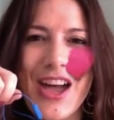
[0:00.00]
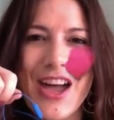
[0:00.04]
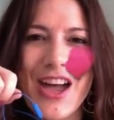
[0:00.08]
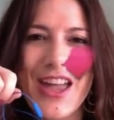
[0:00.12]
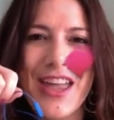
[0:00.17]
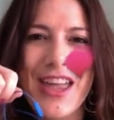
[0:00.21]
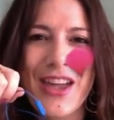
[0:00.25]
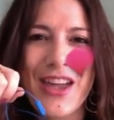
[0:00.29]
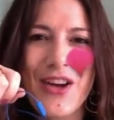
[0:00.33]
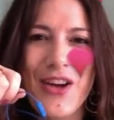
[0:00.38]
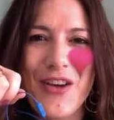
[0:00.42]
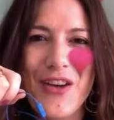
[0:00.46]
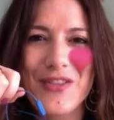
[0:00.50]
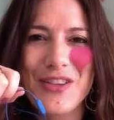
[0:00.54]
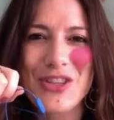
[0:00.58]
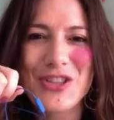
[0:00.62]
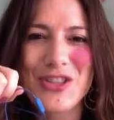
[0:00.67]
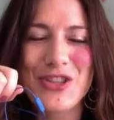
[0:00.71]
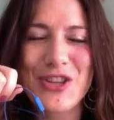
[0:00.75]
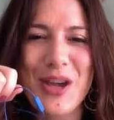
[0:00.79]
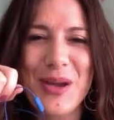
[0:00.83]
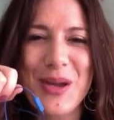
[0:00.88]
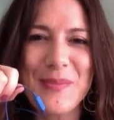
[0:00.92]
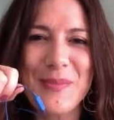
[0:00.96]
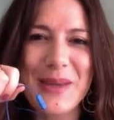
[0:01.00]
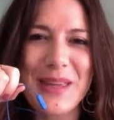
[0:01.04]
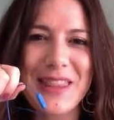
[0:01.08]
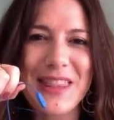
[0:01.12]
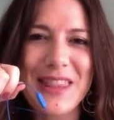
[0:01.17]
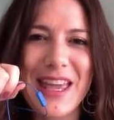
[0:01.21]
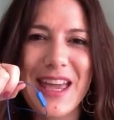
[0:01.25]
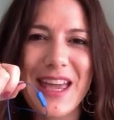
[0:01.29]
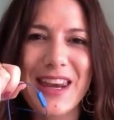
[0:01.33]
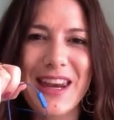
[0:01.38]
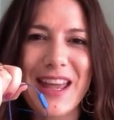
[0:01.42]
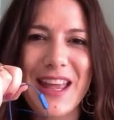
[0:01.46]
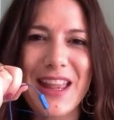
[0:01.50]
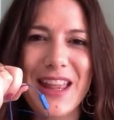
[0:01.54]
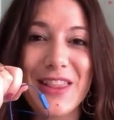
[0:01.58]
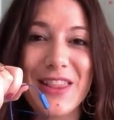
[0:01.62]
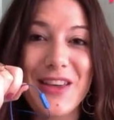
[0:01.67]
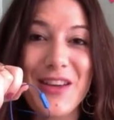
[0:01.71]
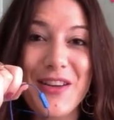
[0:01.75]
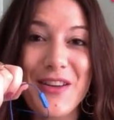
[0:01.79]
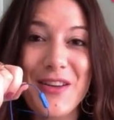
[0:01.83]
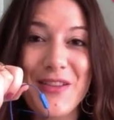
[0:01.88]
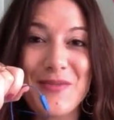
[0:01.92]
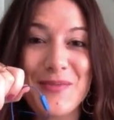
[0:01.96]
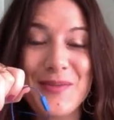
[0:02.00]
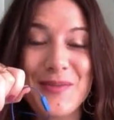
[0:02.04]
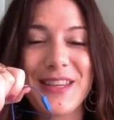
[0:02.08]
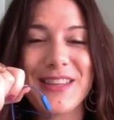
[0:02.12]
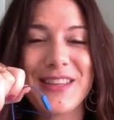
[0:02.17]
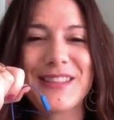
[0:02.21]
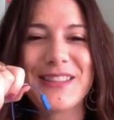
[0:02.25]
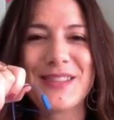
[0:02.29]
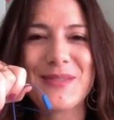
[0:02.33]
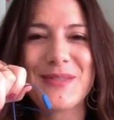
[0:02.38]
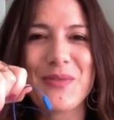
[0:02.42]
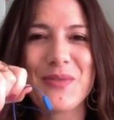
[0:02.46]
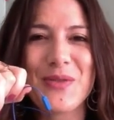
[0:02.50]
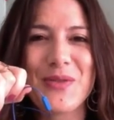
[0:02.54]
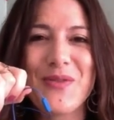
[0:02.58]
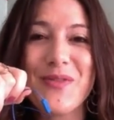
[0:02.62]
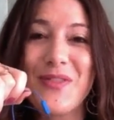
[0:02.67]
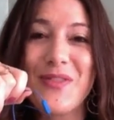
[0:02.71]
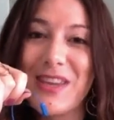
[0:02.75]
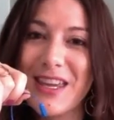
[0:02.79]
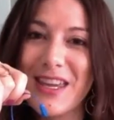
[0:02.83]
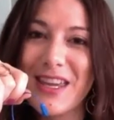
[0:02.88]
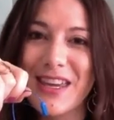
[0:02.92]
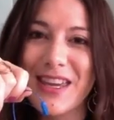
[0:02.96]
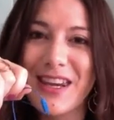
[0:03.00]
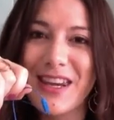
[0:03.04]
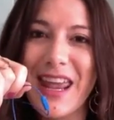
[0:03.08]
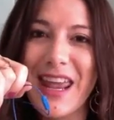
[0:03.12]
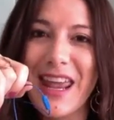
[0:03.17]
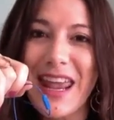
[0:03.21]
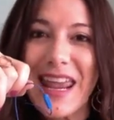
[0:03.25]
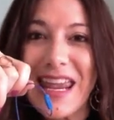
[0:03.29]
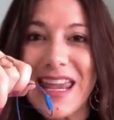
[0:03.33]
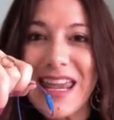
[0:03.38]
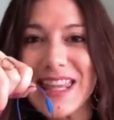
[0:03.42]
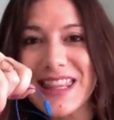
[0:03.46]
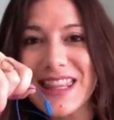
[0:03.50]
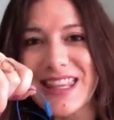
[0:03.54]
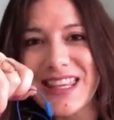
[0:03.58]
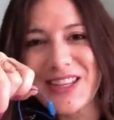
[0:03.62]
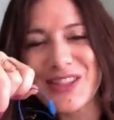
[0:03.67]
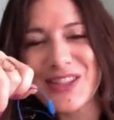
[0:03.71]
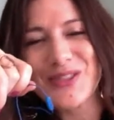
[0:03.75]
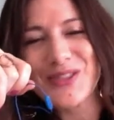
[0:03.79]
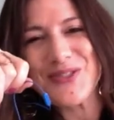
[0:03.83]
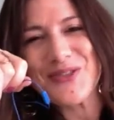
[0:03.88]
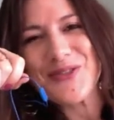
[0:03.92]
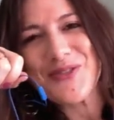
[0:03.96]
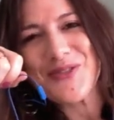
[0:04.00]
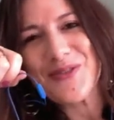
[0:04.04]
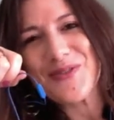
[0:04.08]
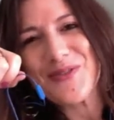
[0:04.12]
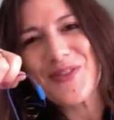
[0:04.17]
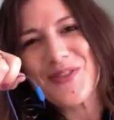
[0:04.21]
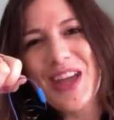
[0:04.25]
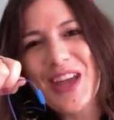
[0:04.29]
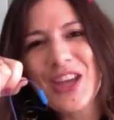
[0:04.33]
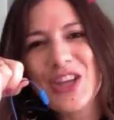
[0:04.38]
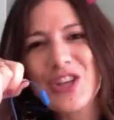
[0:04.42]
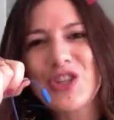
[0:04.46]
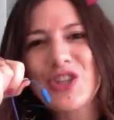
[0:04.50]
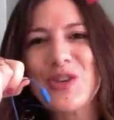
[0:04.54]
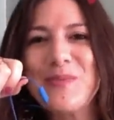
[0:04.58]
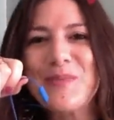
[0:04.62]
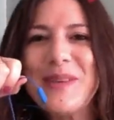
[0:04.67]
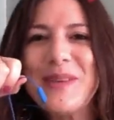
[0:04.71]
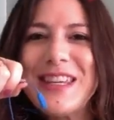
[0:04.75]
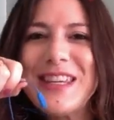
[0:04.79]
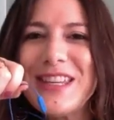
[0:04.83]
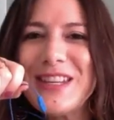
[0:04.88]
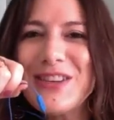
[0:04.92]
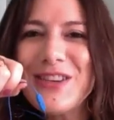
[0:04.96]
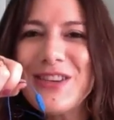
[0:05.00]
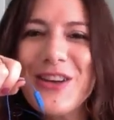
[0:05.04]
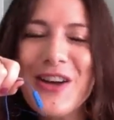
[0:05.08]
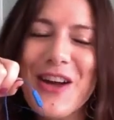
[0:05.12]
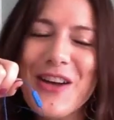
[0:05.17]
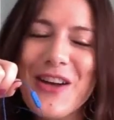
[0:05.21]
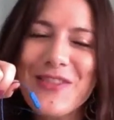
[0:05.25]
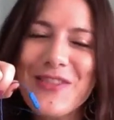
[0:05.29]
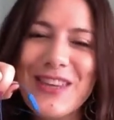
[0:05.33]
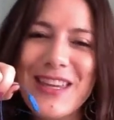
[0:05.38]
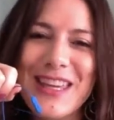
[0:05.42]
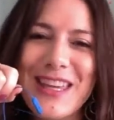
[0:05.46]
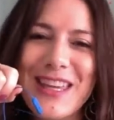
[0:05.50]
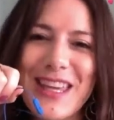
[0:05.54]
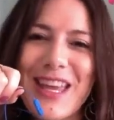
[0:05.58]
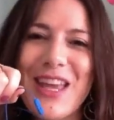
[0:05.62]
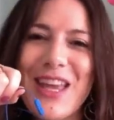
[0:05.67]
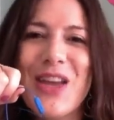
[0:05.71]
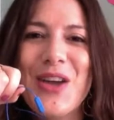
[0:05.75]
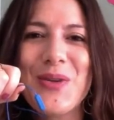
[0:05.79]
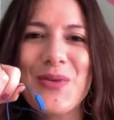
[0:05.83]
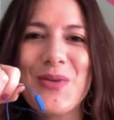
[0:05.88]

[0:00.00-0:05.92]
a coffee shop that I love because it's both vegan and they serve Chapin Coffee,